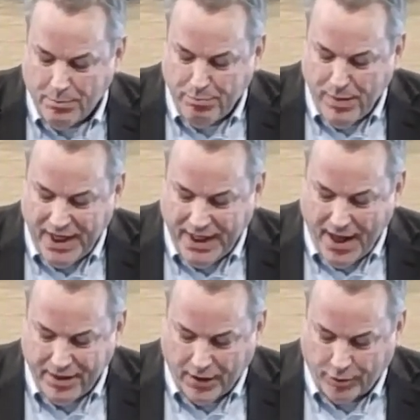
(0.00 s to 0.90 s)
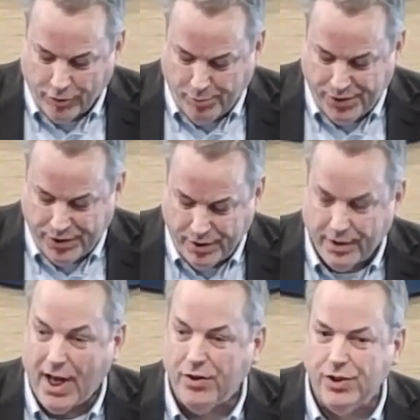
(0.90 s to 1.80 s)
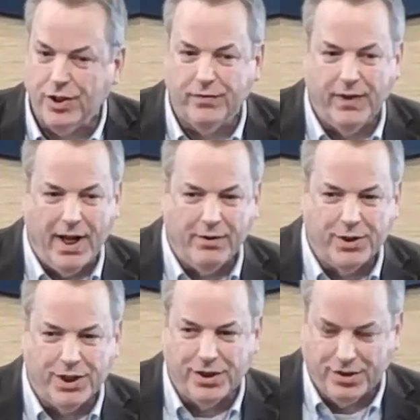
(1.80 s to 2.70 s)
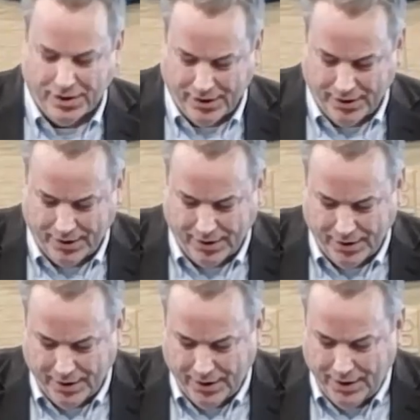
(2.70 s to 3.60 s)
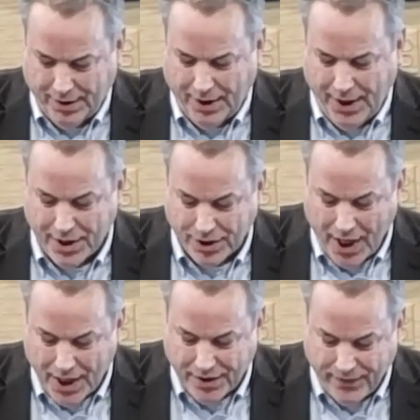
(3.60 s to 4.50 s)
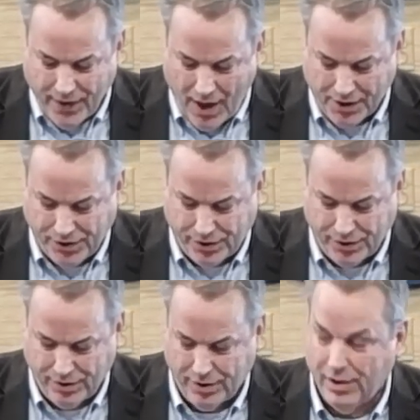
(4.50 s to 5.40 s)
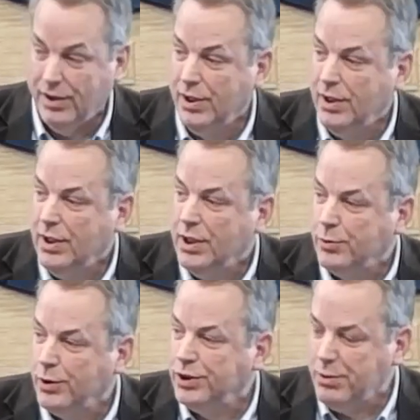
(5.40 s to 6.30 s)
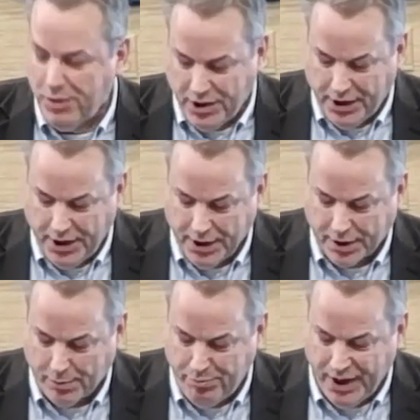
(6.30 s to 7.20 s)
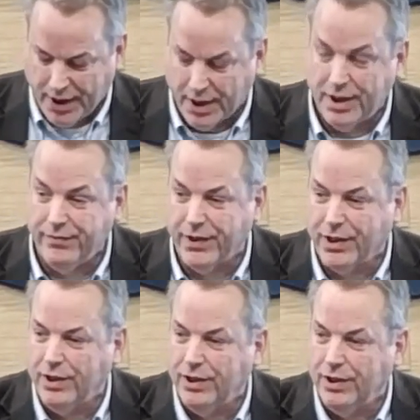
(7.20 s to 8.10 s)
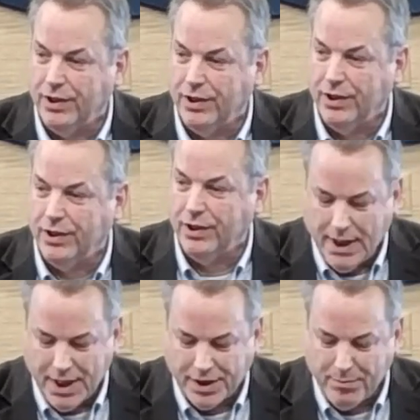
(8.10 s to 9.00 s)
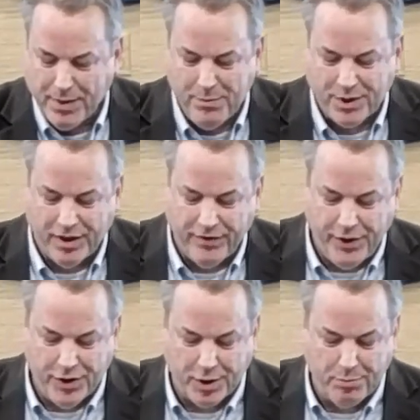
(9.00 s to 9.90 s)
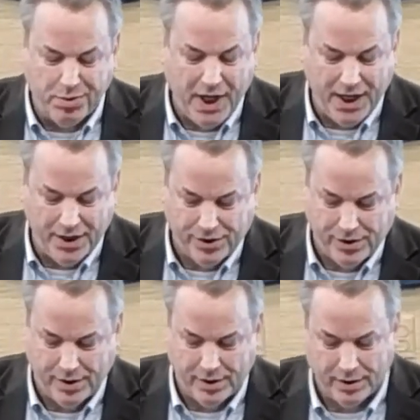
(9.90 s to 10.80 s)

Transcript: many ethnic groups, thousands of languages. It has lots of thoughts. The world community is a big and difficult and sometimes confusing place.